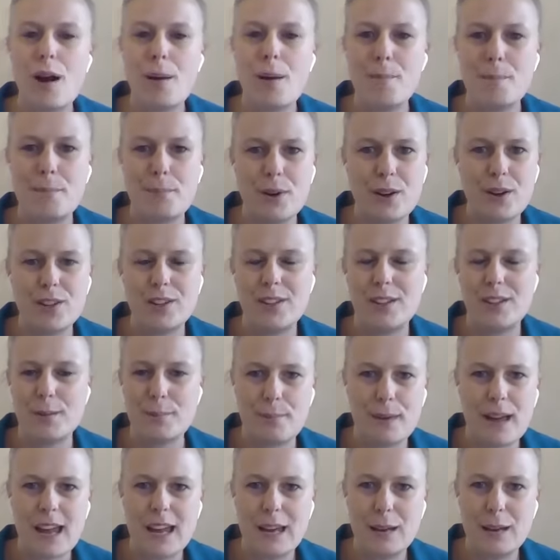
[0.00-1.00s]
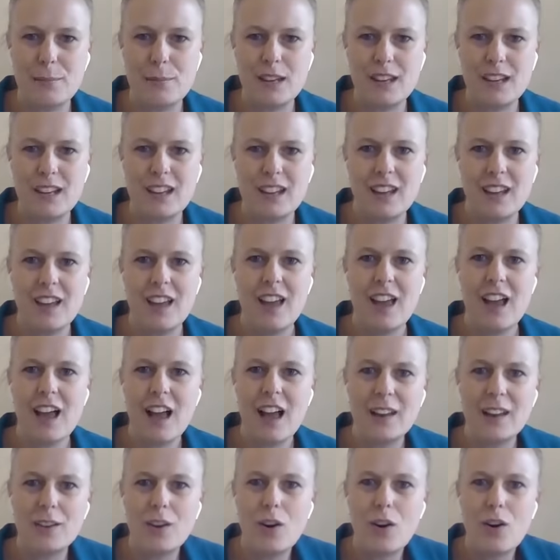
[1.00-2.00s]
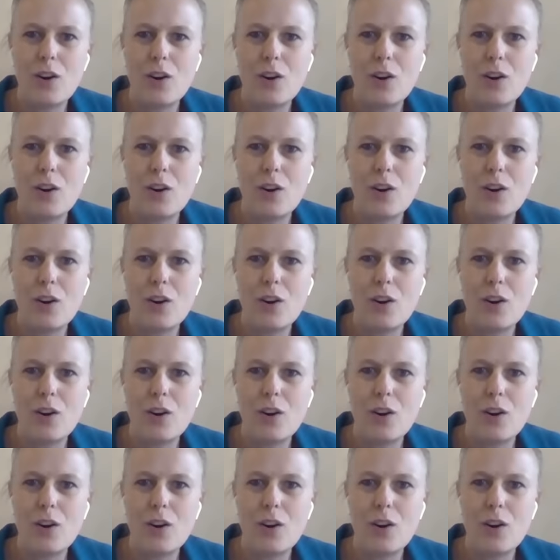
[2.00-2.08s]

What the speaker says: and birth a baby. And